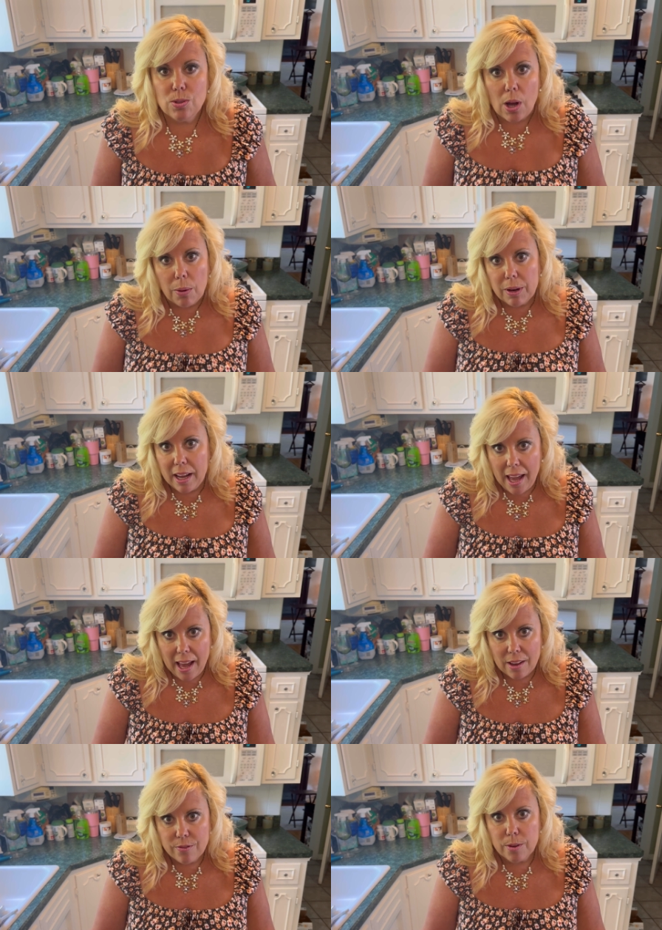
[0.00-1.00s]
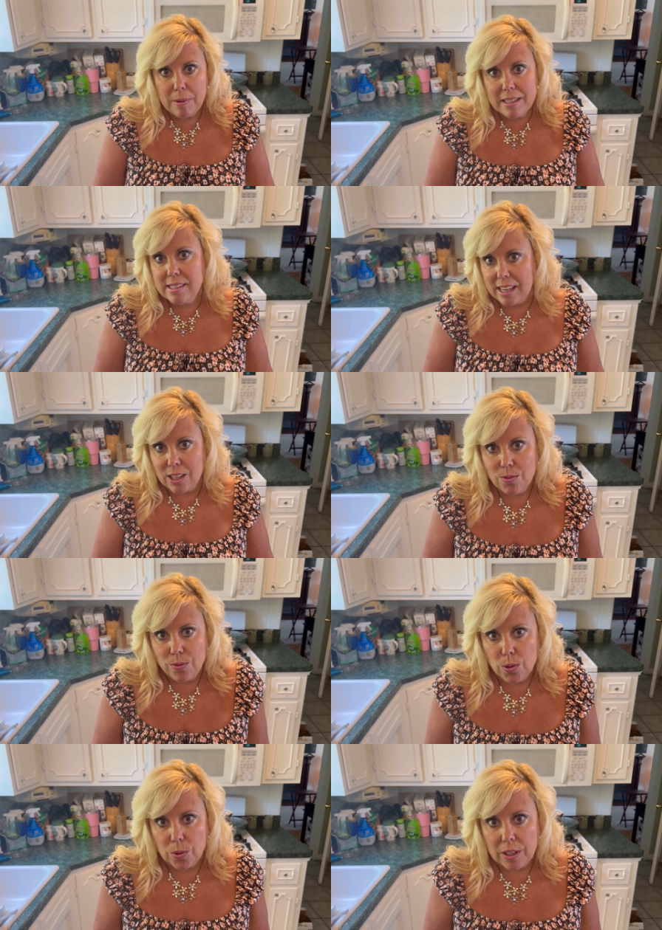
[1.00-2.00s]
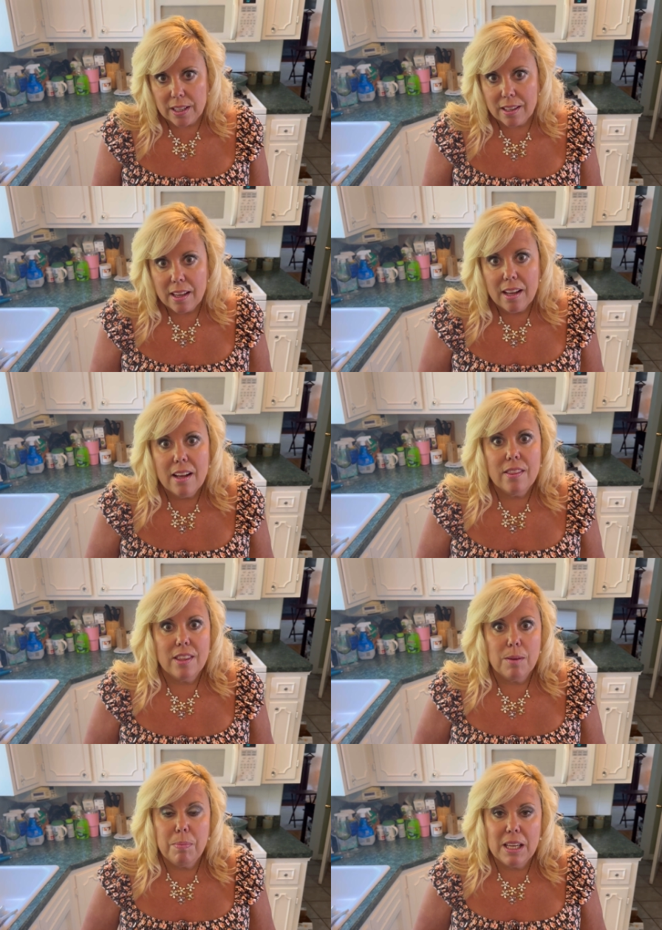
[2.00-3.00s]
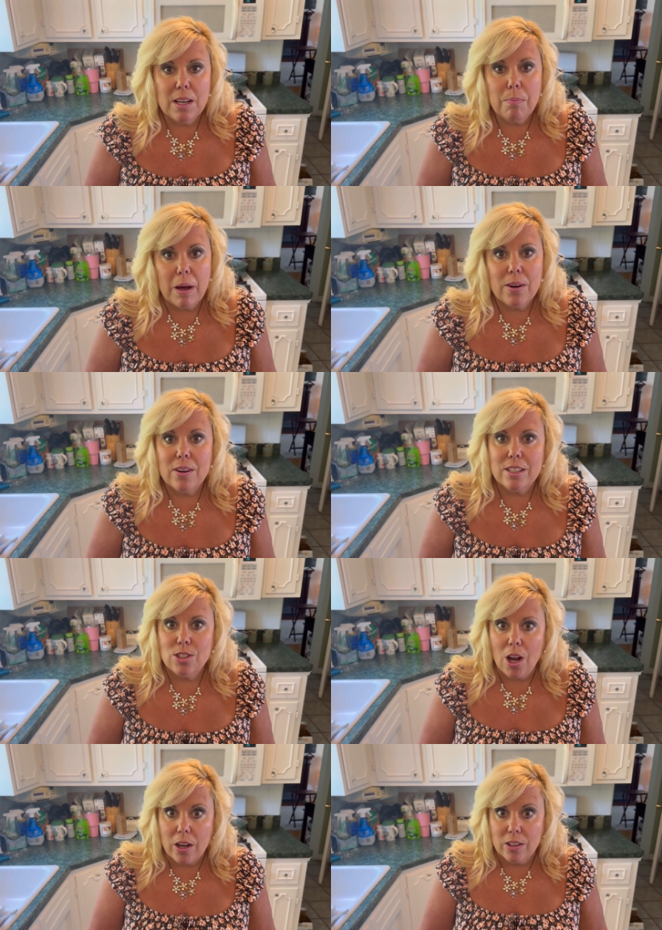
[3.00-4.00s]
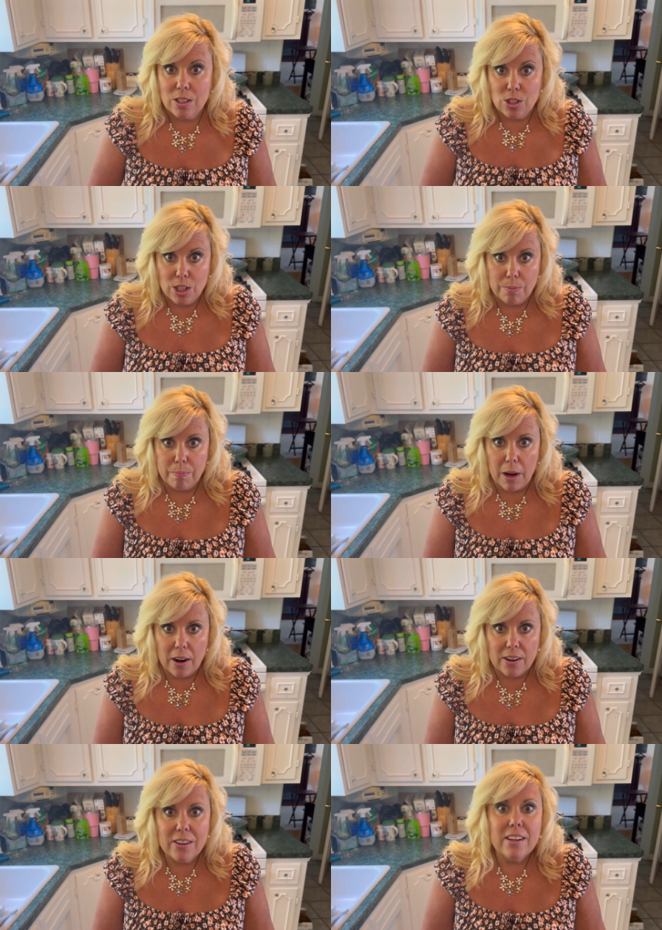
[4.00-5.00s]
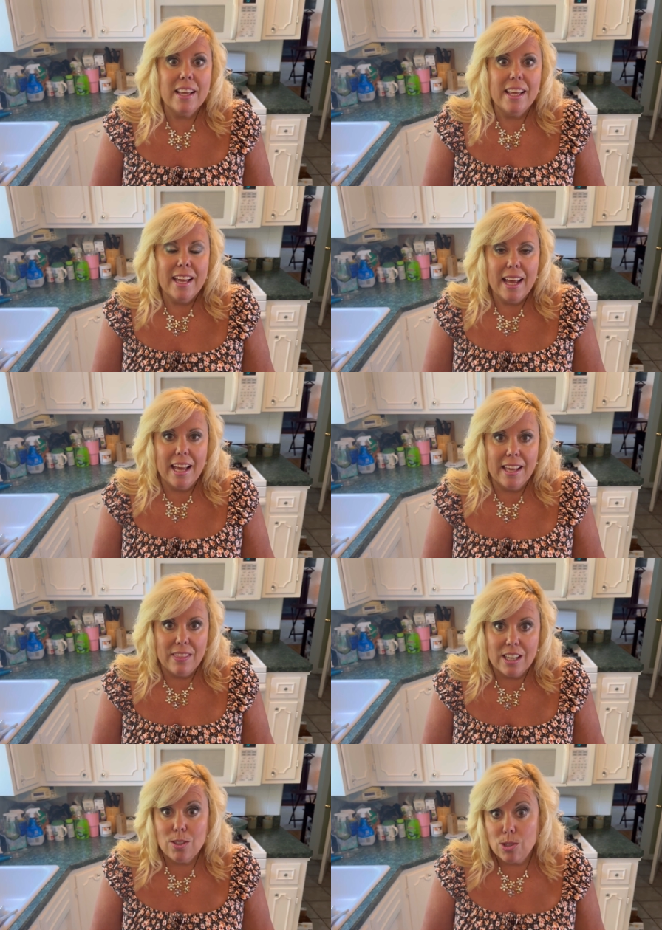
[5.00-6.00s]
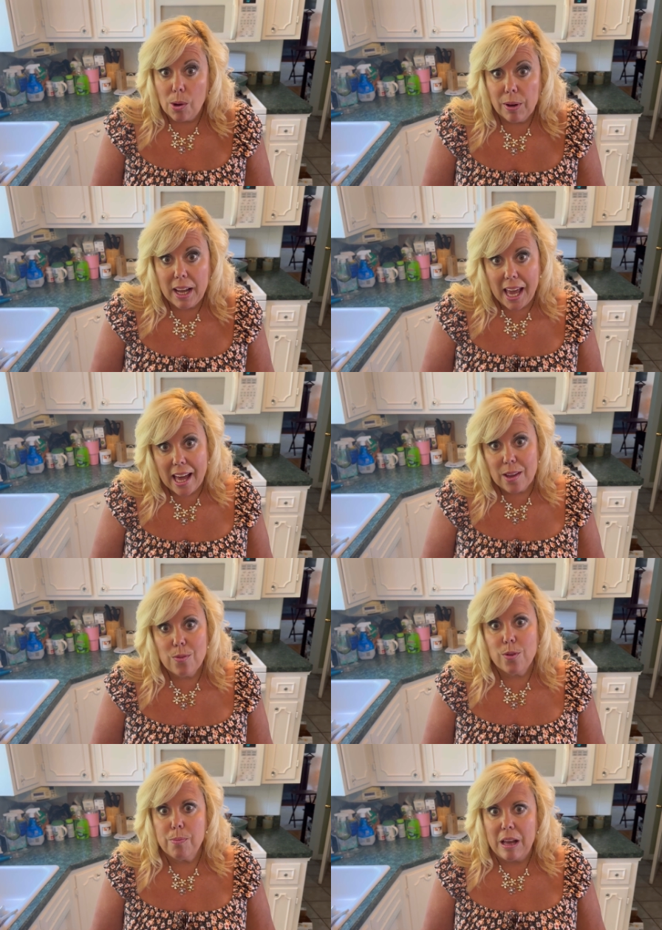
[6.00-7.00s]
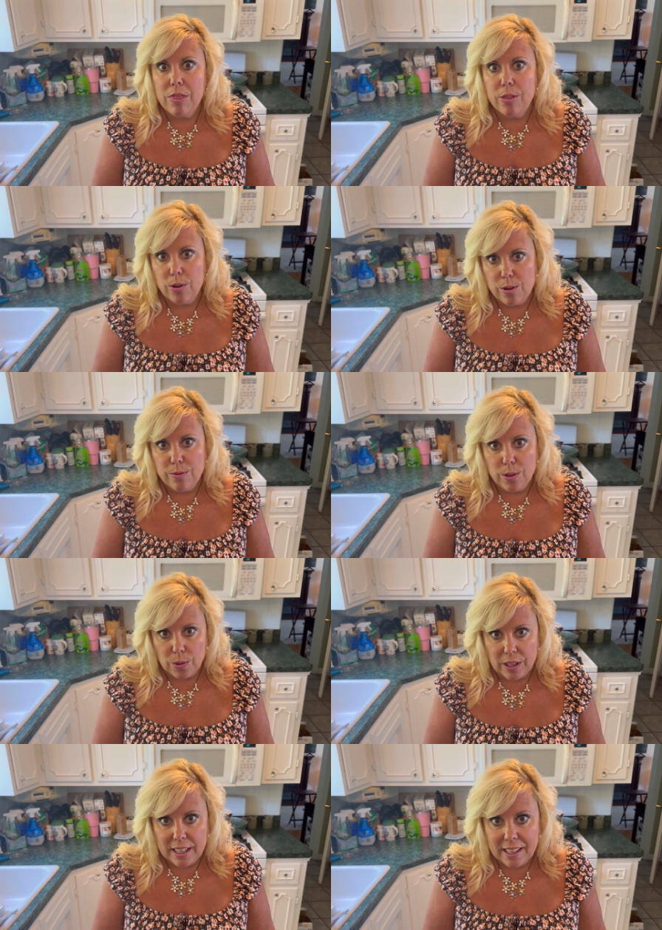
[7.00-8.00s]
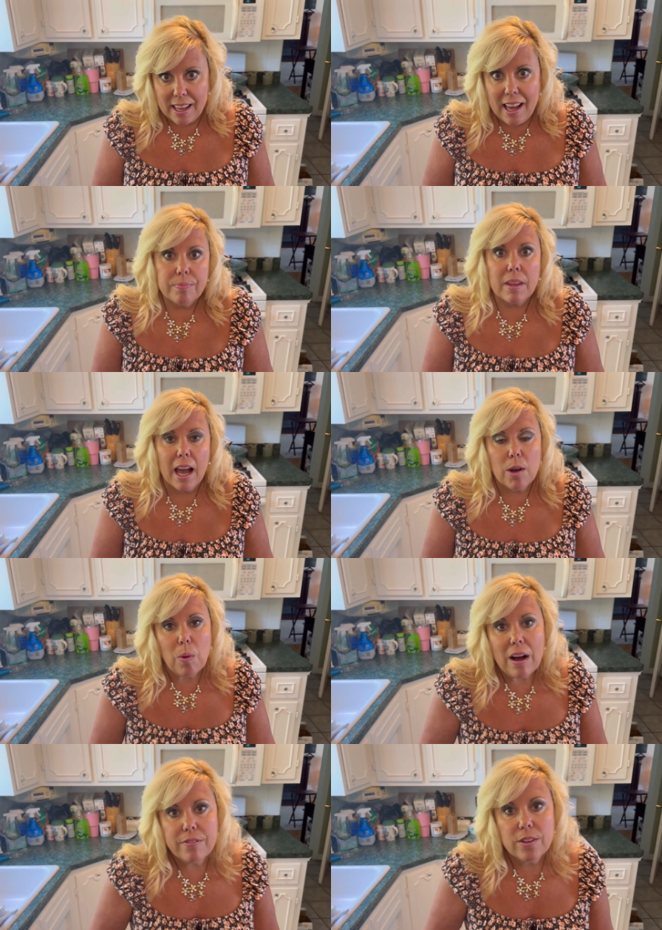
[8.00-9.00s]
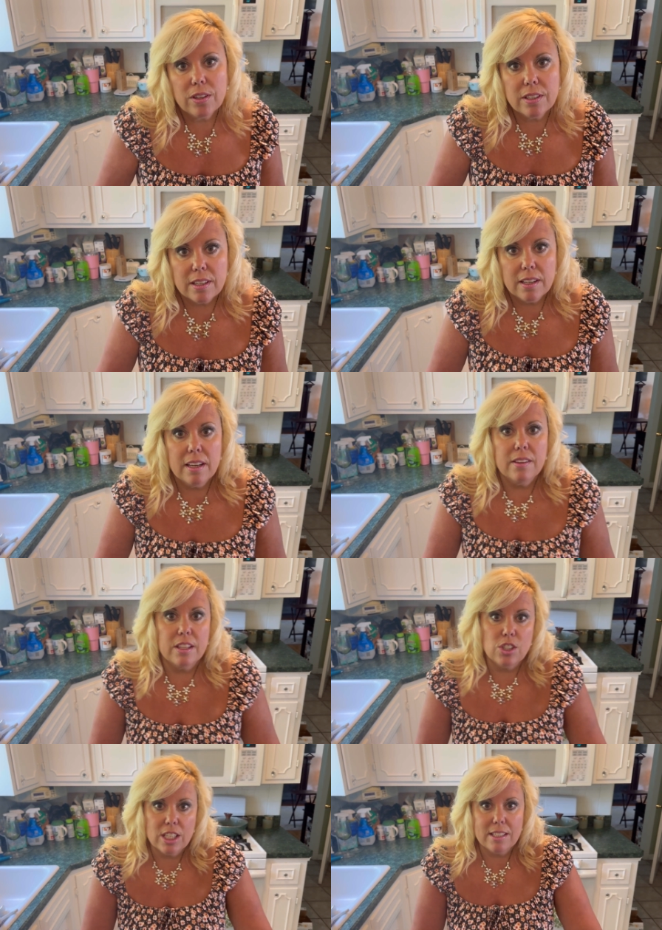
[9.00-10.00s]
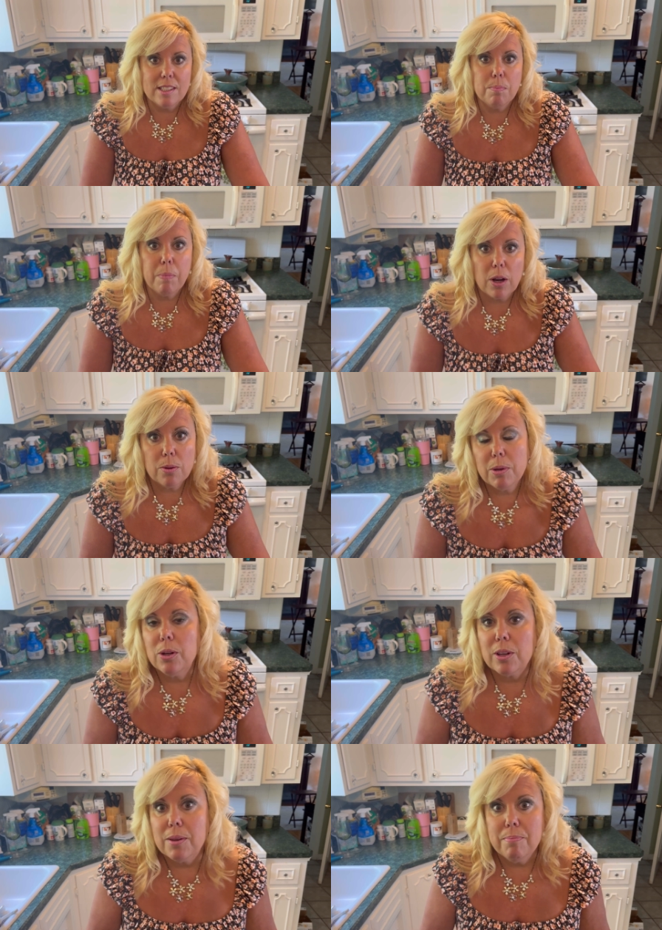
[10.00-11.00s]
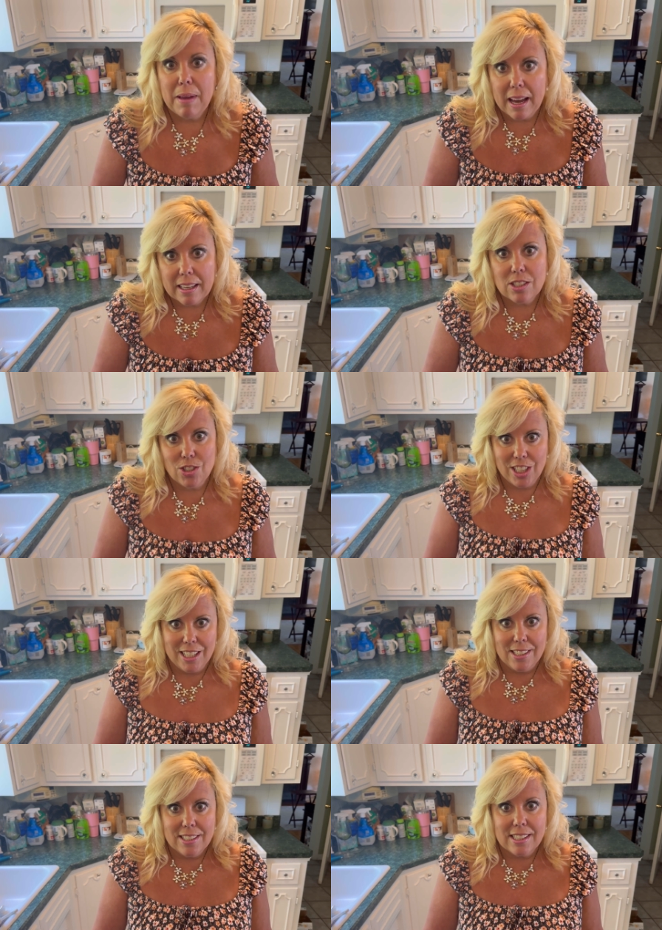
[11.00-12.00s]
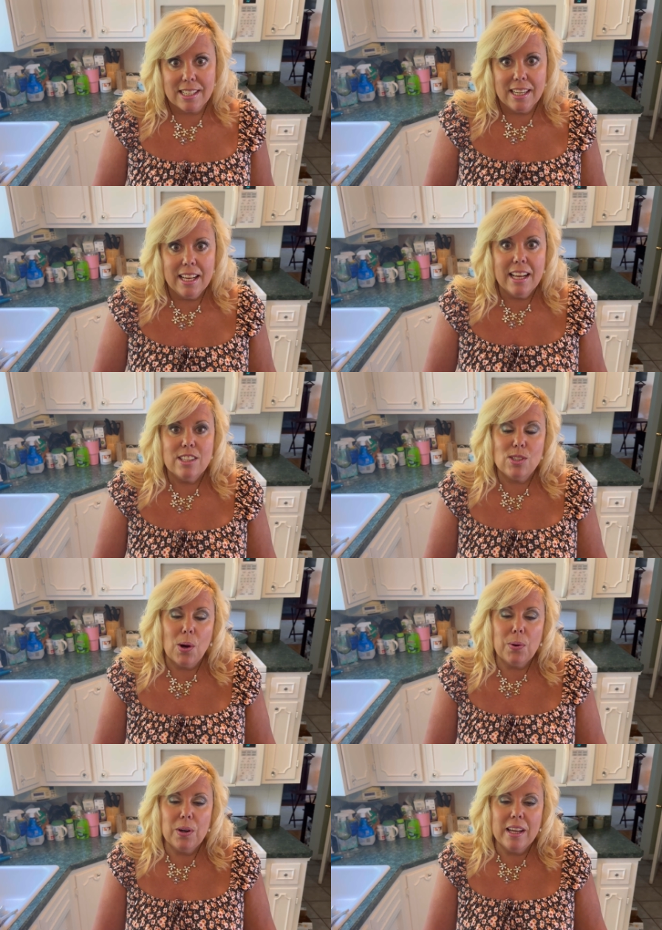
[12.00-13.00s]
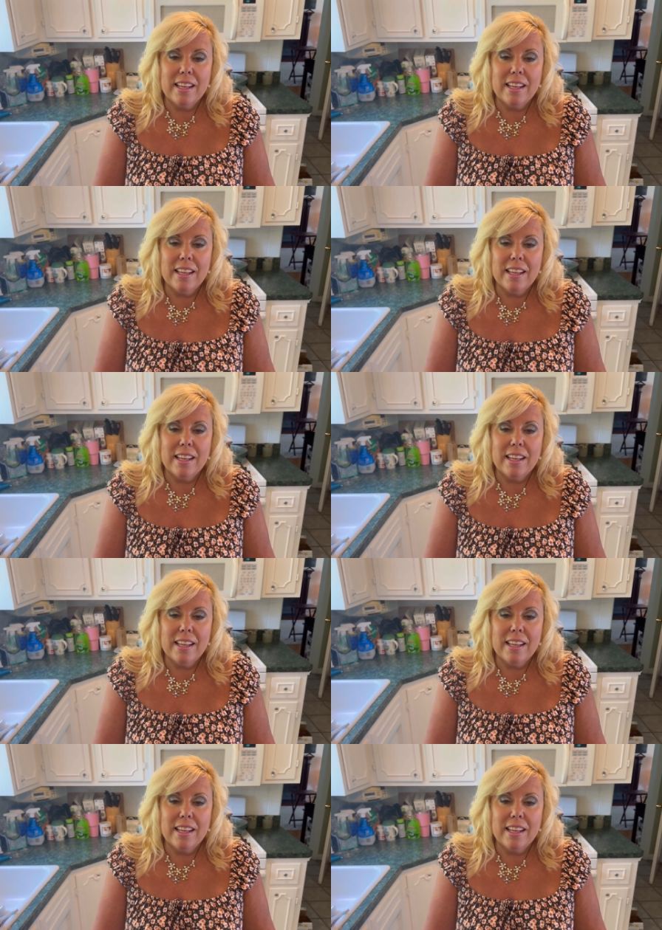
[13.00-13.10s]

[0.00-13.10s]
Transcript: saw what I had for my second fueling, the peanut butter and chocolate chip bar, and then you saw what I had for my third fueling. I waffled the cheesy buttermilk mac and cheese. So